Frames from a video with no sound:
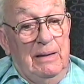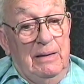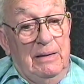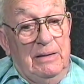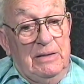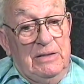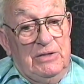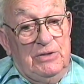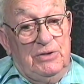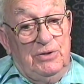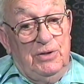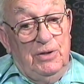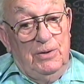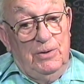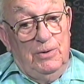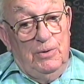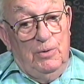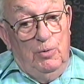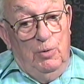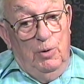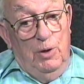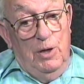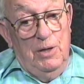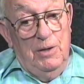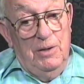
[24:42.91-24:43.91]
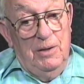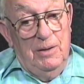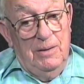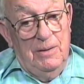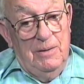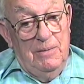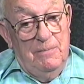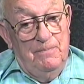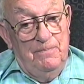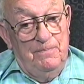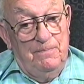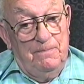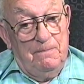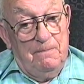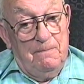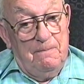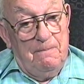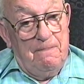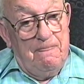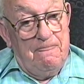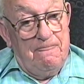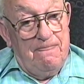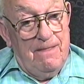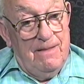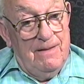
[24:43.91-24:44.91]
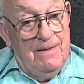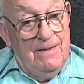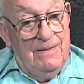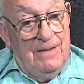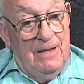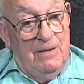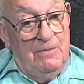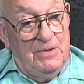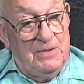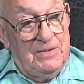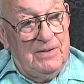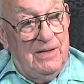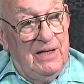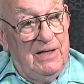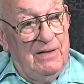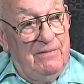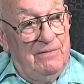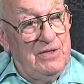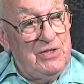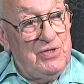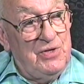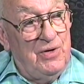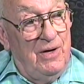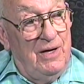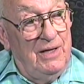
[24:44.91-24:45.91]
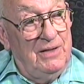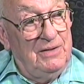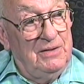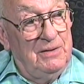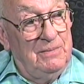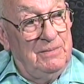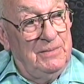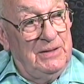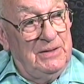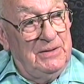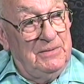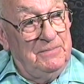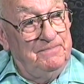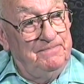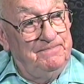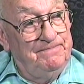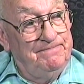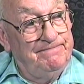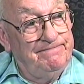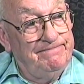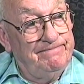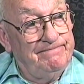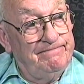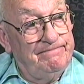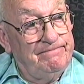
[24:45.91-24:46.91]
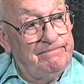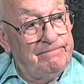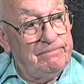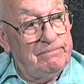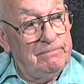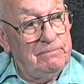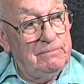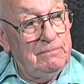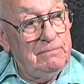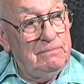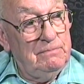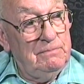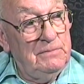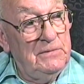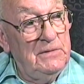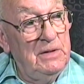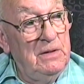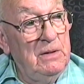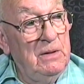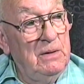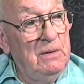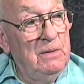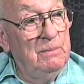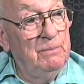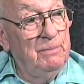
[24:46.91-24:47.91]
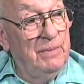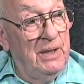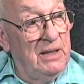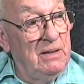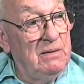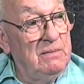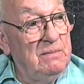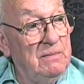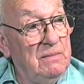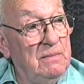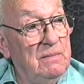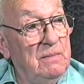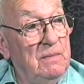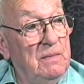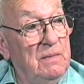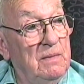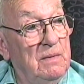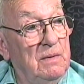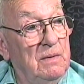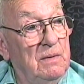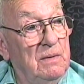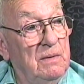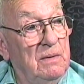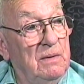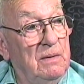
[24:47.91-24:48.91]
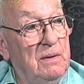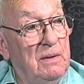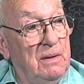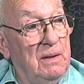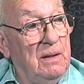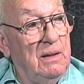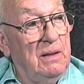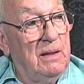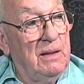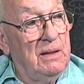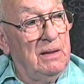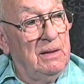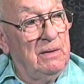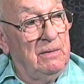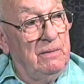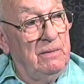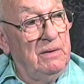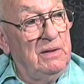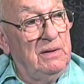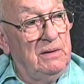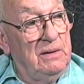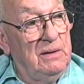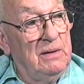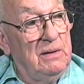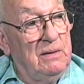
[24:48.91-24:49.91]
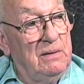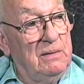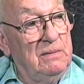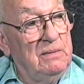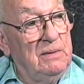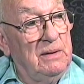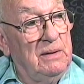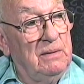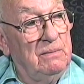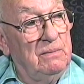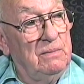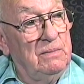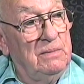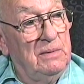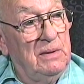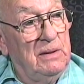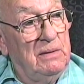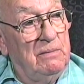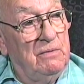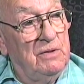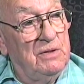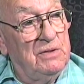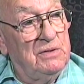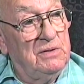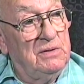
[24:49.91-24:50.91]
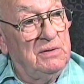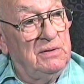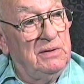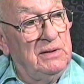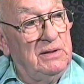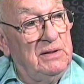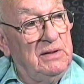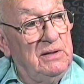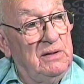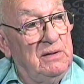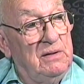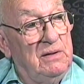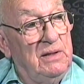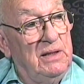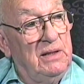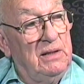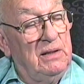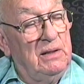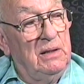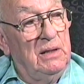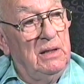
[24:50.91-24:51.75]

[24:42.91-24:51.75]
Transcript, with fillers: So, that was kind of a shock to me. Mm -hmm. But I agreed, it, it, it, was a needed thing.